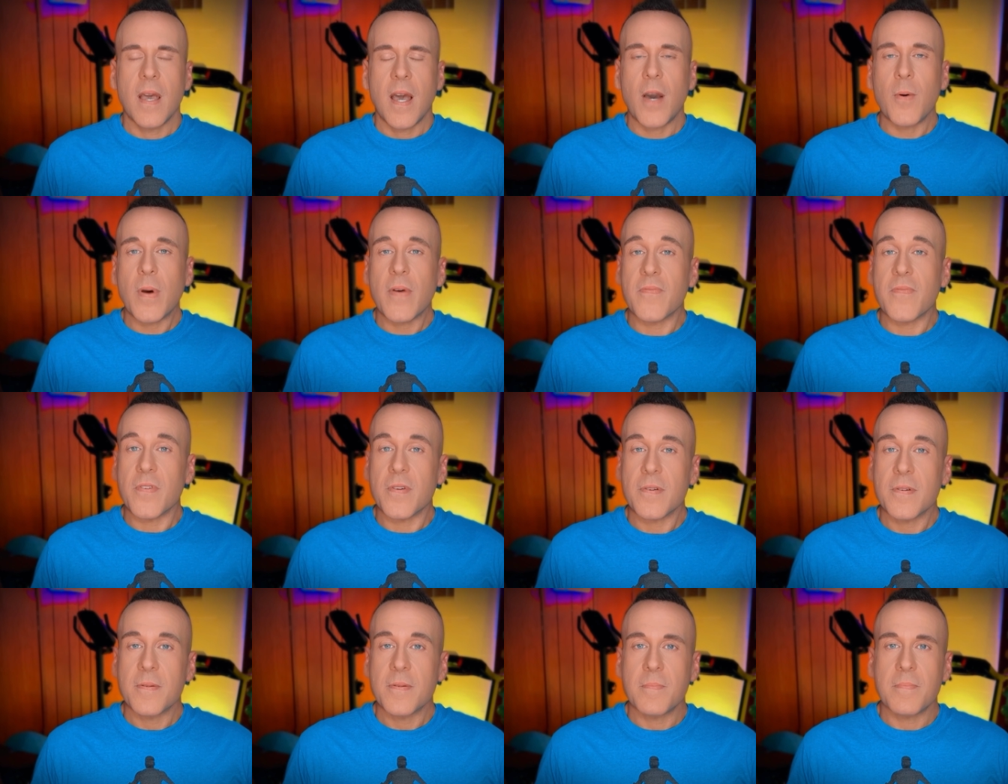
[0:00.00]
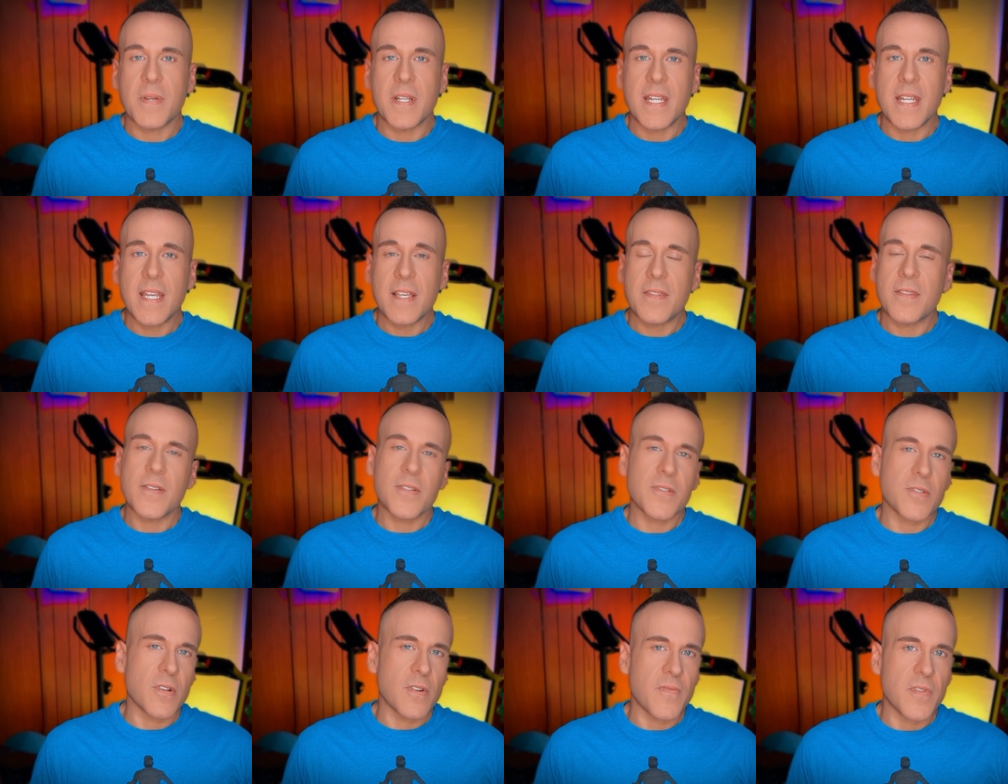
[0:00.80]
However, beneath their
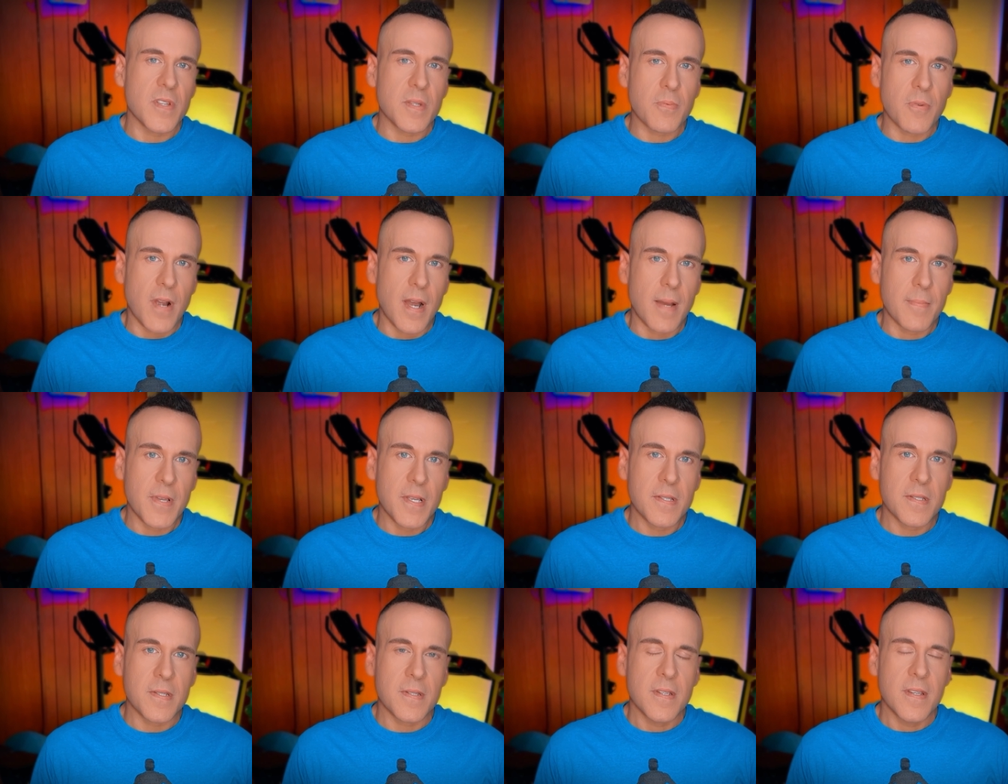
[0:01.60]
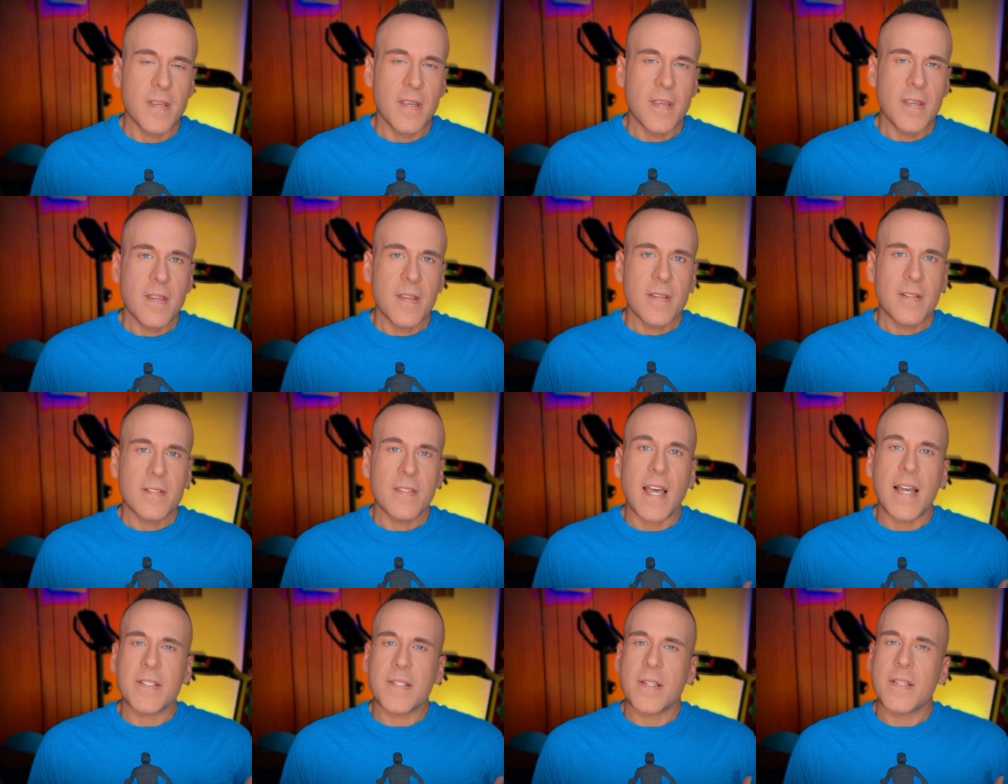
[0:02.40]
surface promise
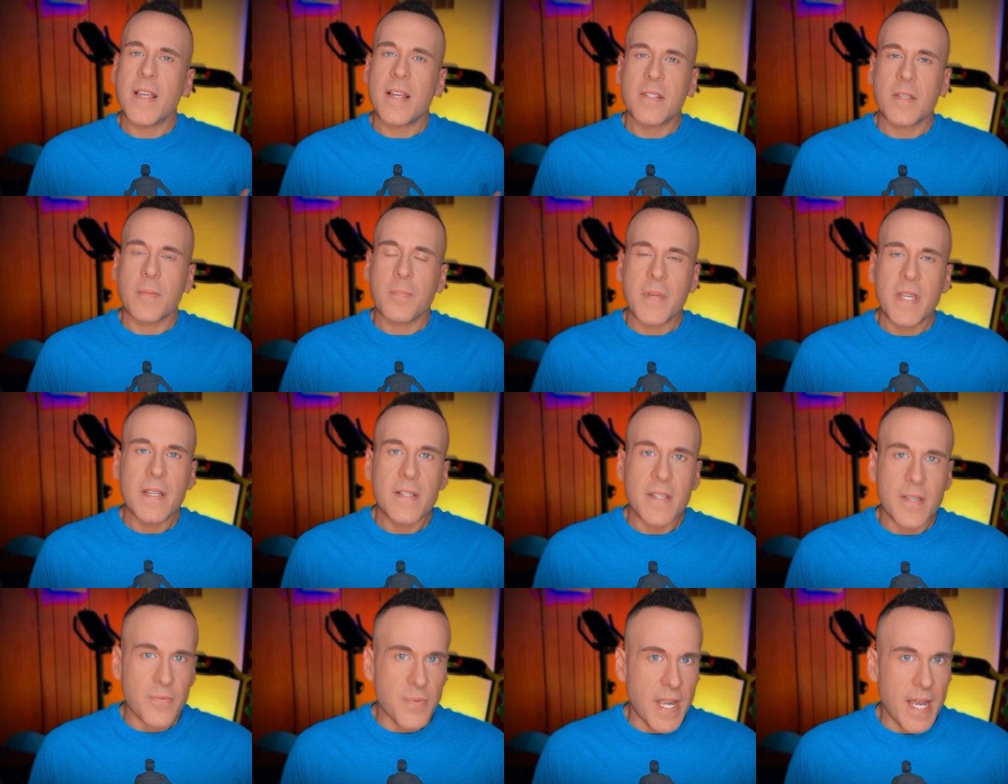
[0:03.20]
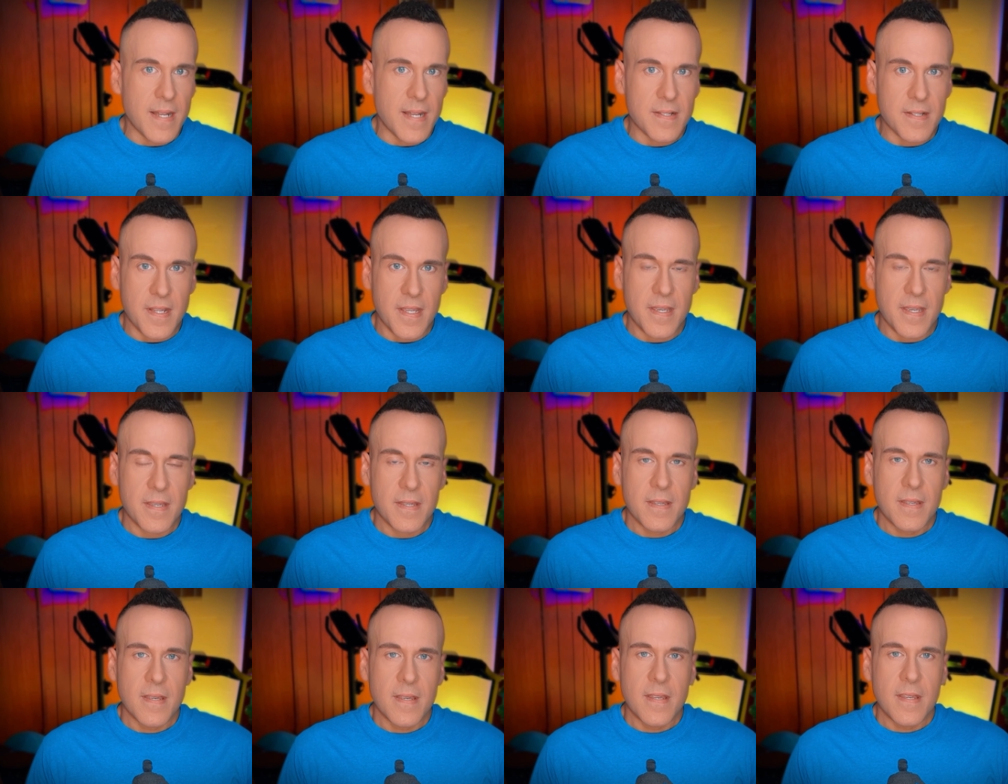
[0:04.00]
lies a less appealing reality.
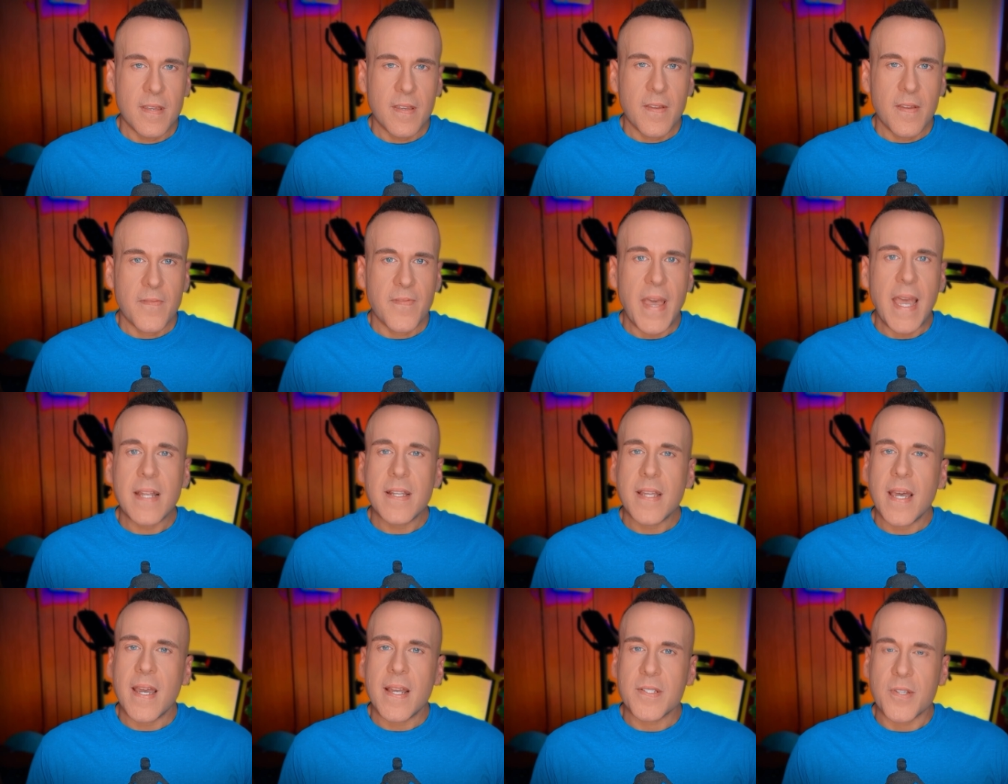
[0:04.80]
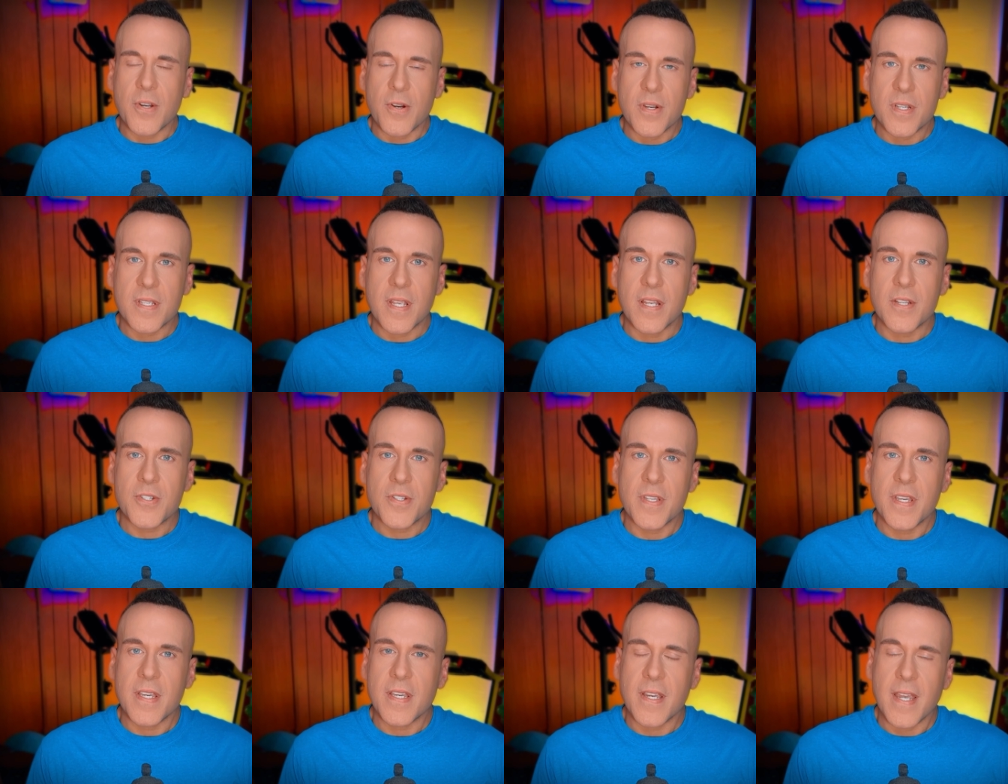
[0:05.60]
Fad diets are
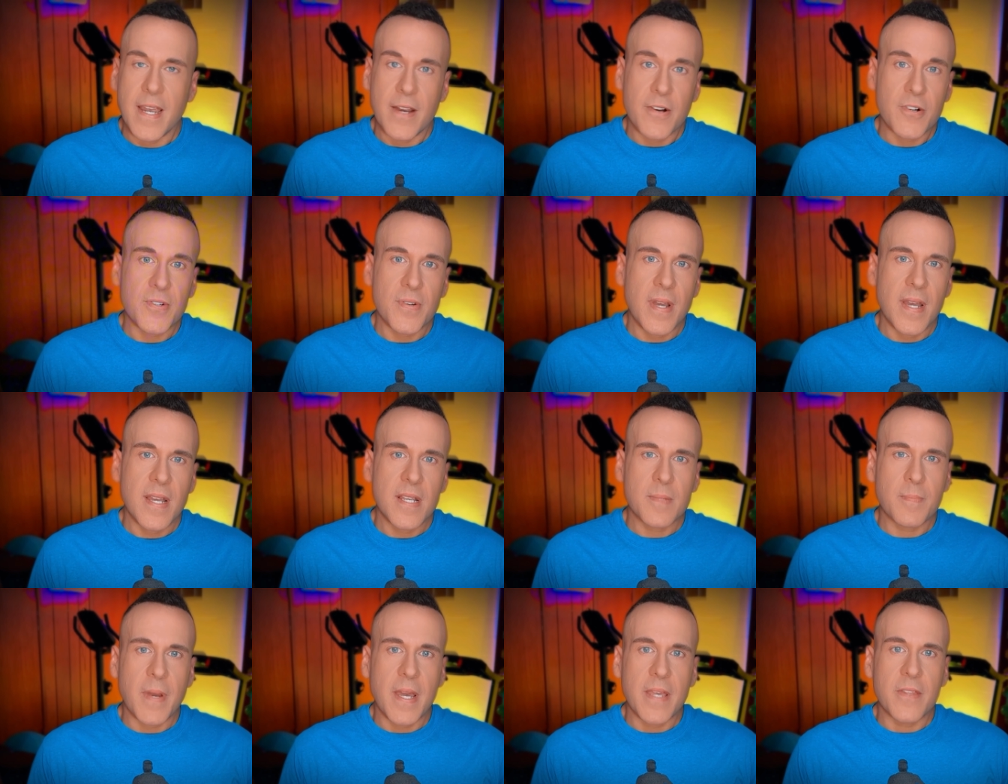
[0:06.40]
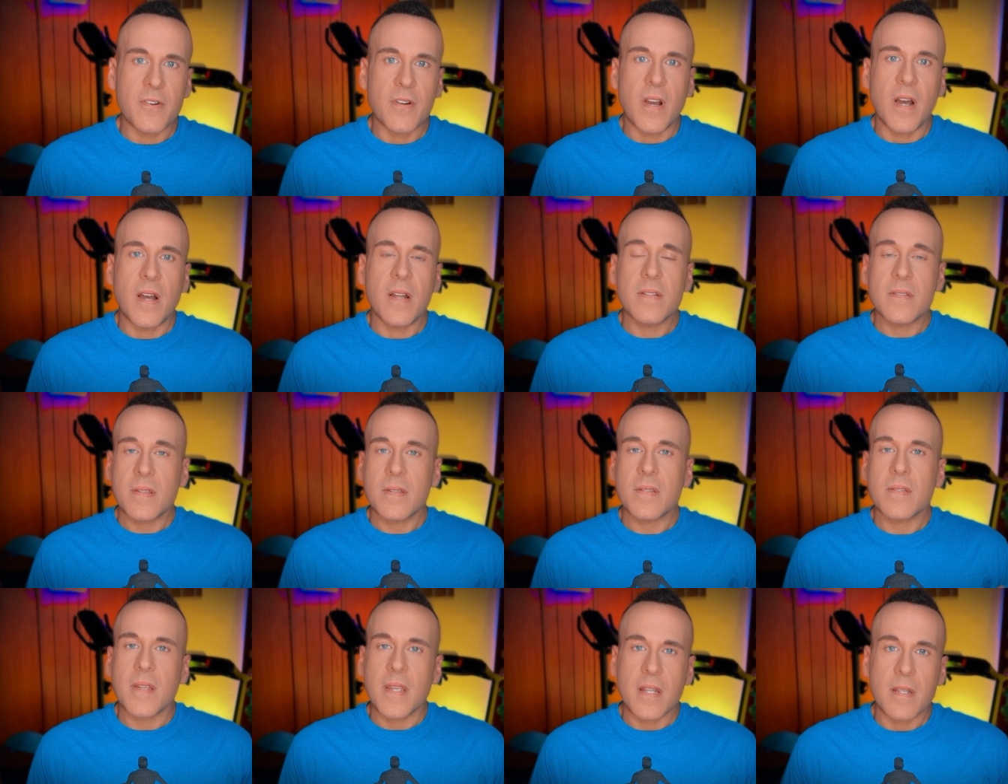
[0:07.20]
essentially characterized by their
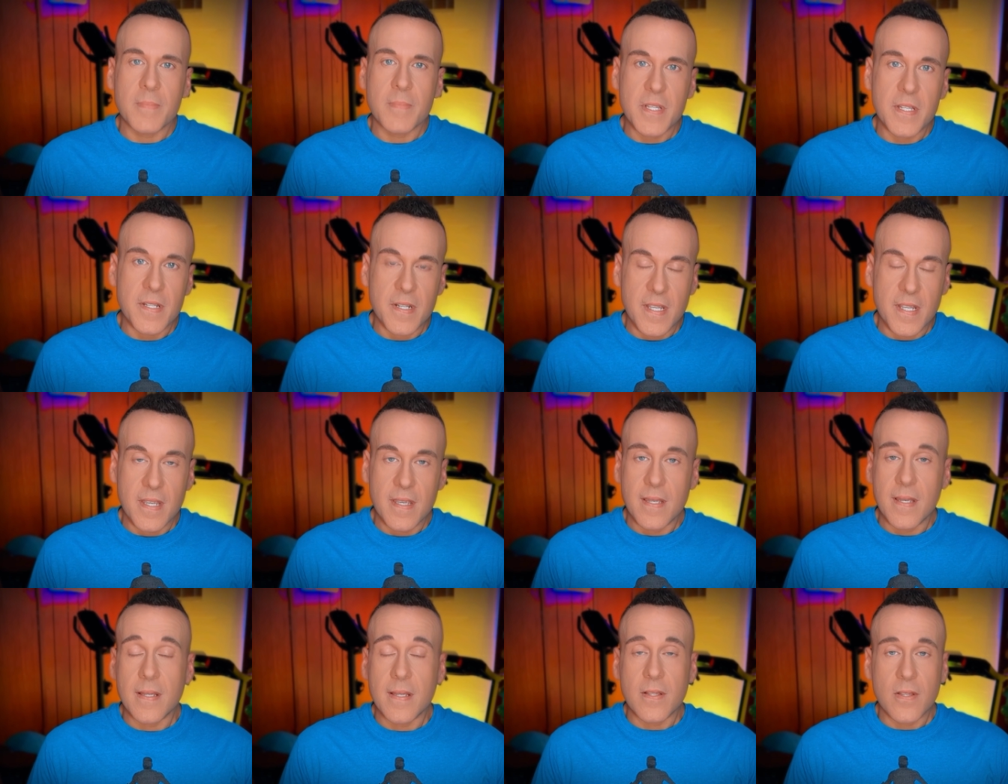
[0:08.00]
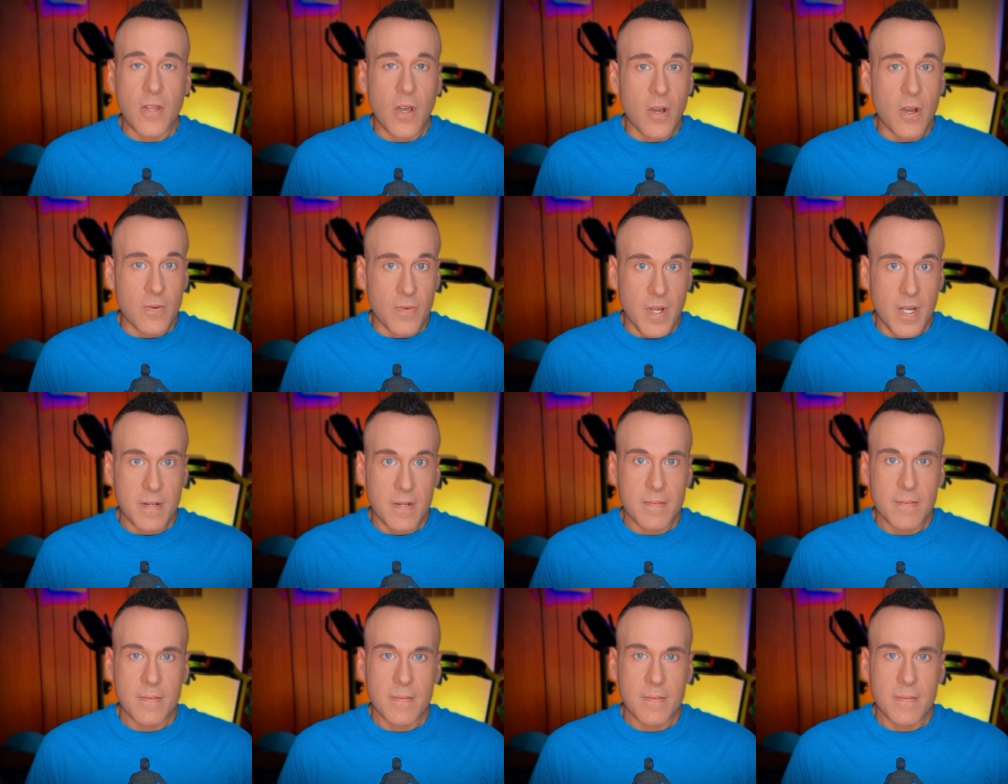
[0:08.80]
unsustainability in the long run.